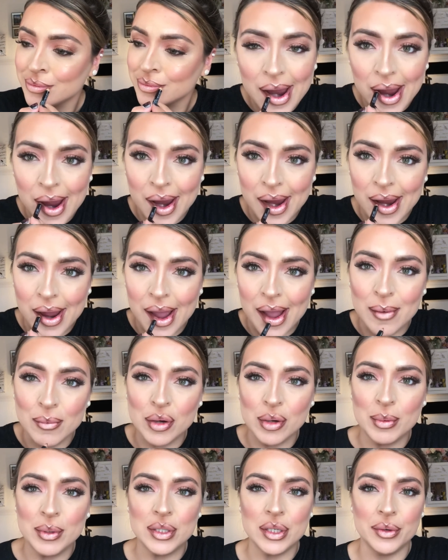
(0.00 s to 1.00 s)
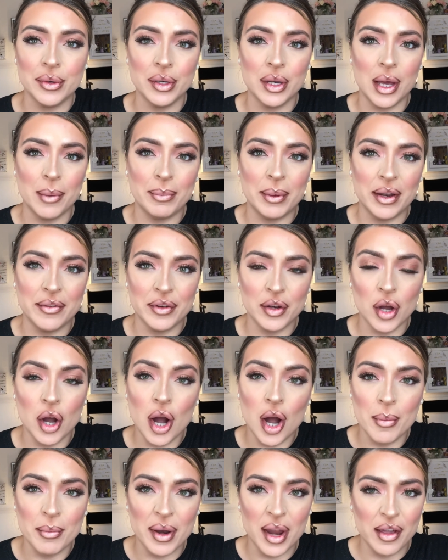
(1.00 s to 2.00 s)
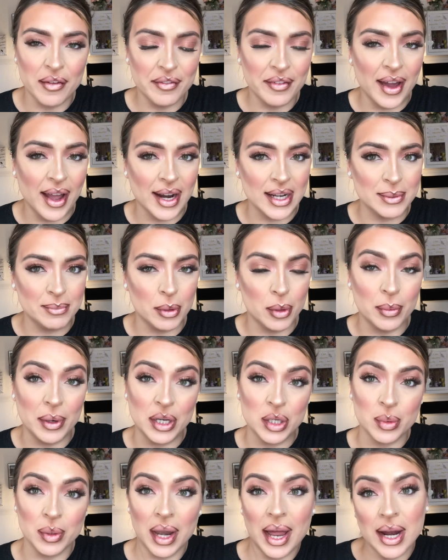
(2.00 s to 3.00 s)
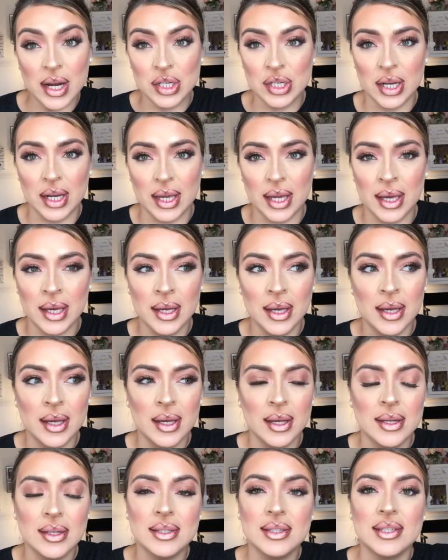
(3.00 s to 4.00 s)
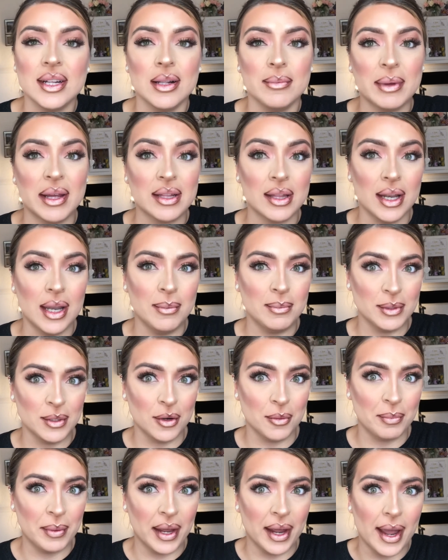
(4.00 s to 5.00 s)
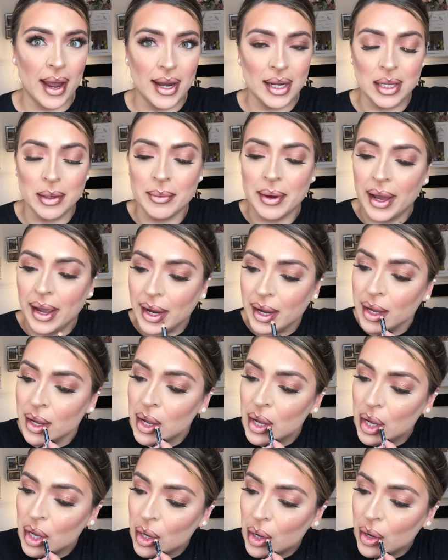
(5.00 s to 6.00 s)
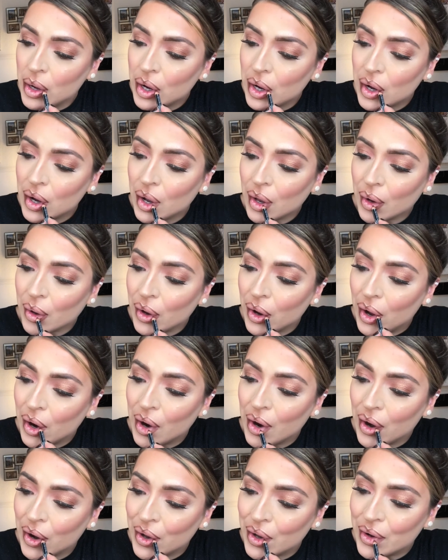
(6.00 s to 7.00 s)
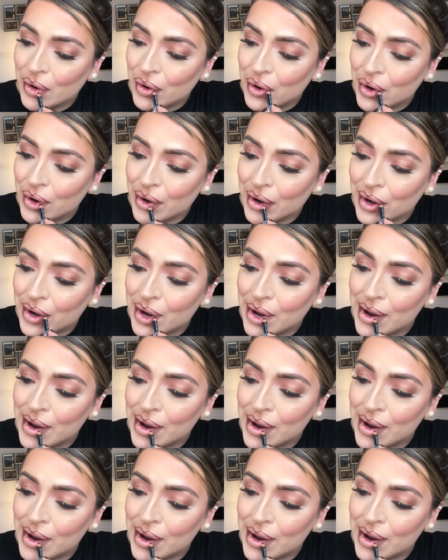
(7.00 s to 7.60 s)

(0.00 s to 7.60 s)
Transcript: Yeah, I'm going to be doing a bit of an ombre effect, but which will actually still make the lips look bigger anyway, because we are contouring